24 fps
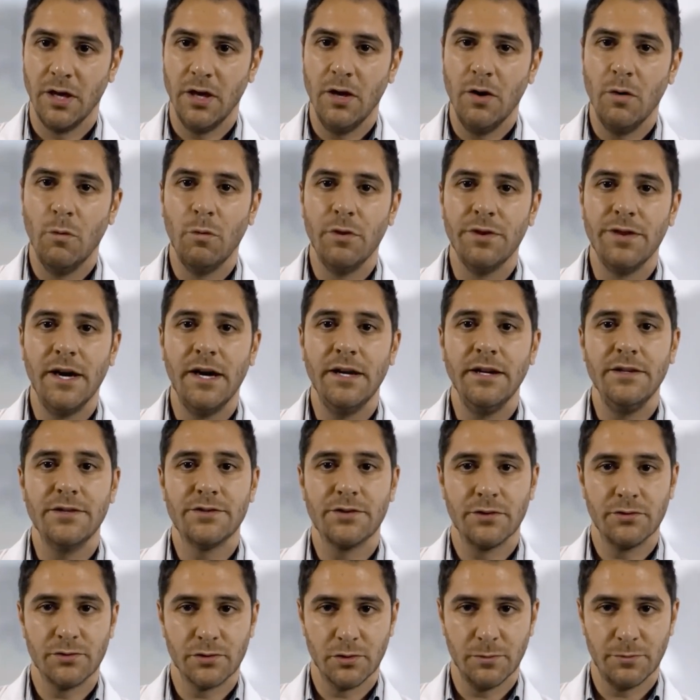With any
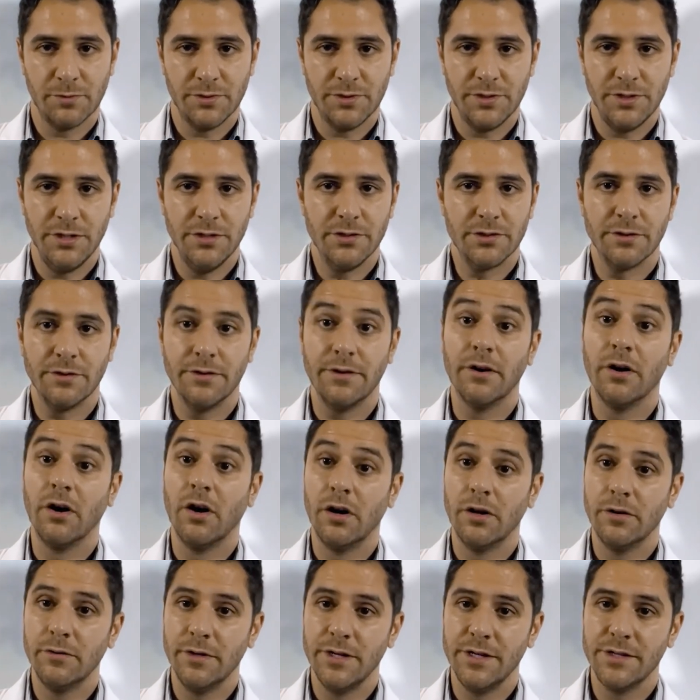surgical procedure, there are
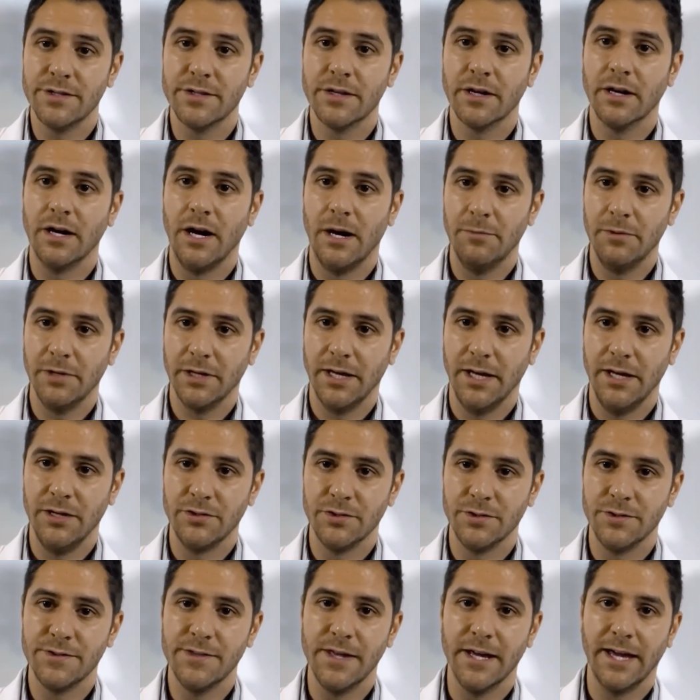risks and
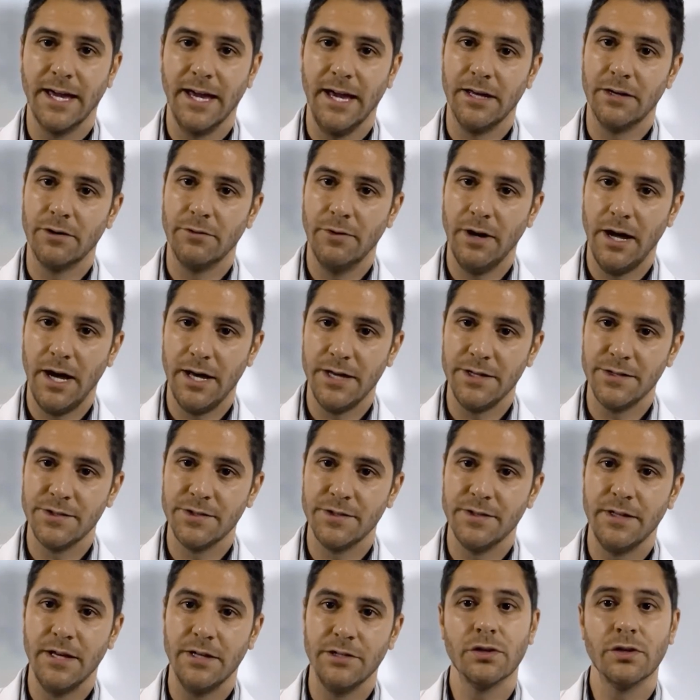complications that can arise
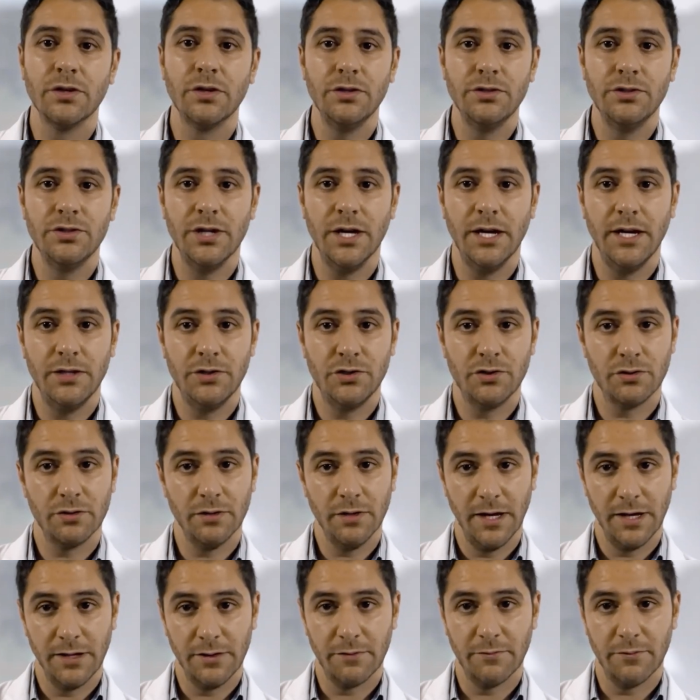that could change your
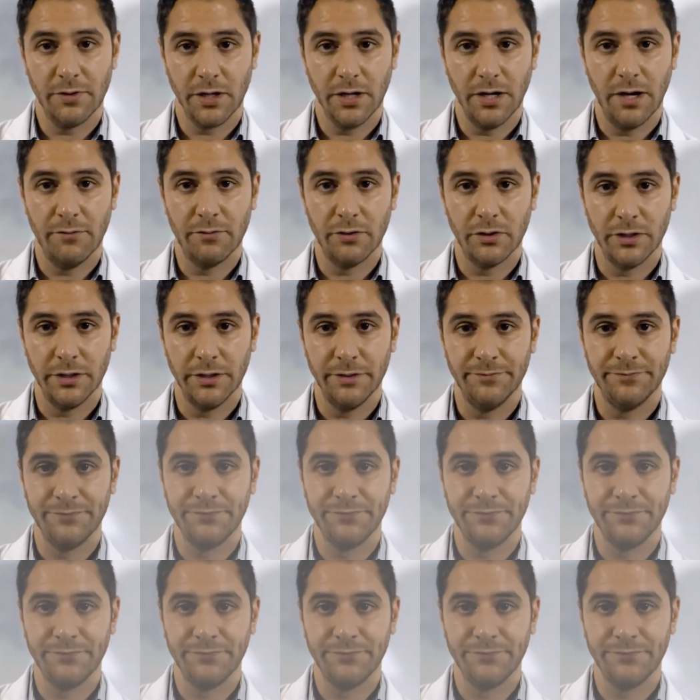length of recovery.